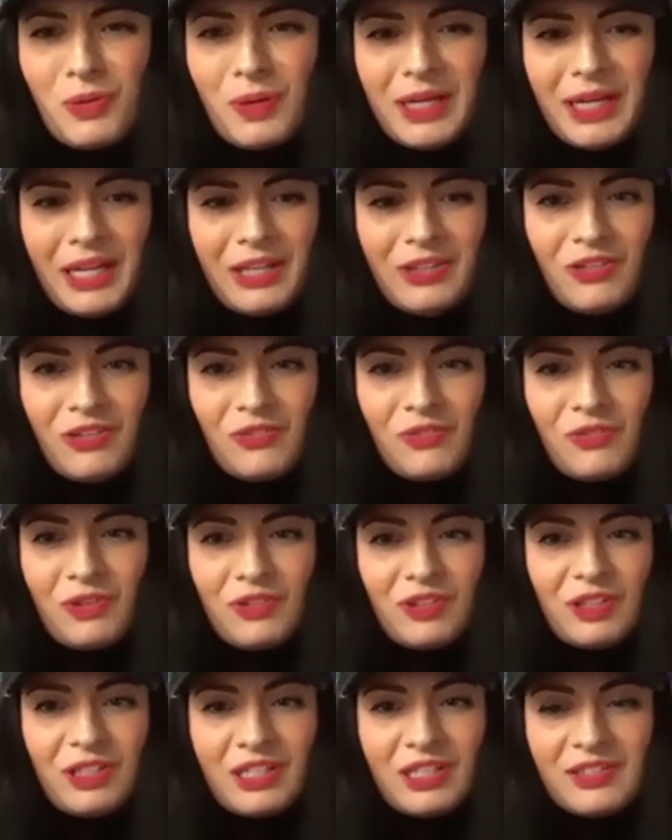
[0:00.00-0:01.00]
and actually
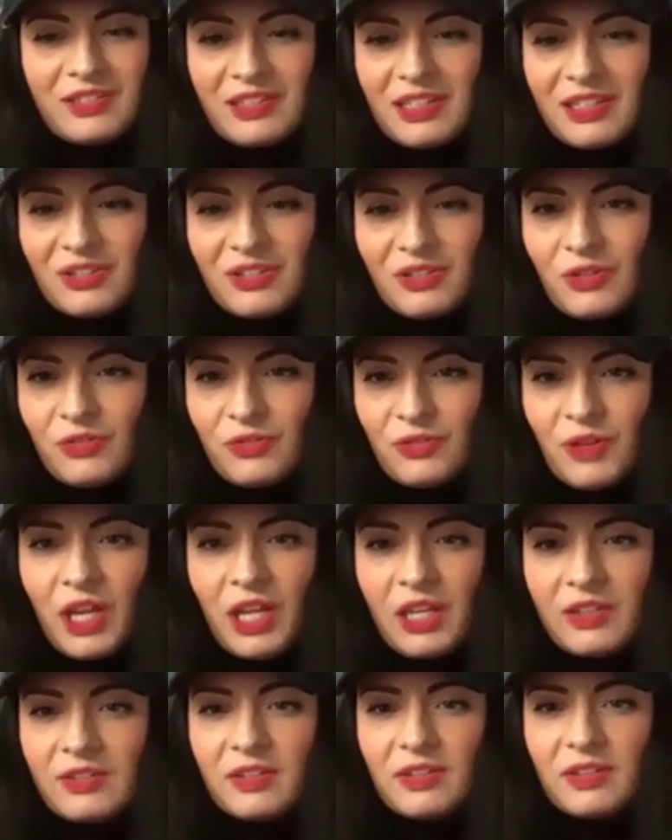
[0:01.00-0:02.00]
physically seeing your
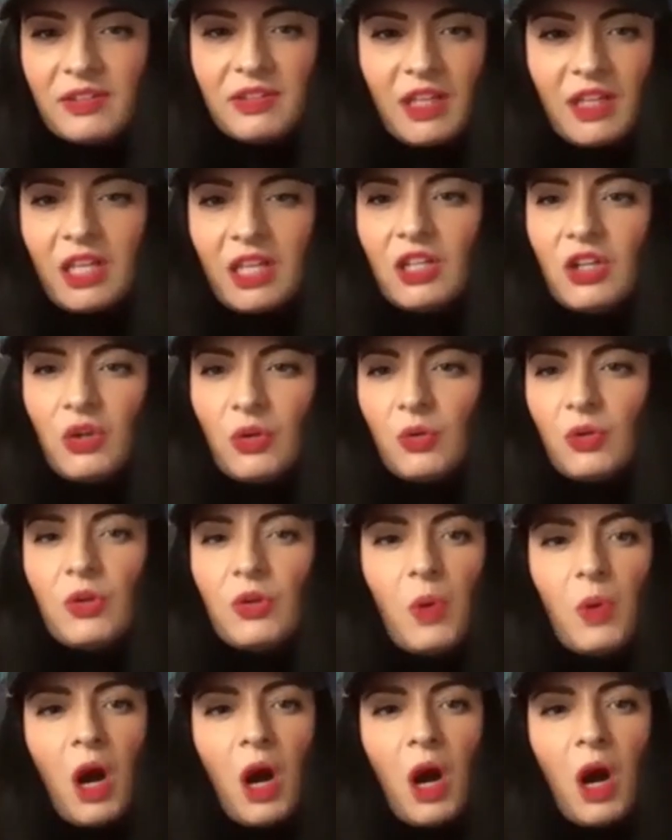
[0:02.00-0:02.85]
face and seeing who you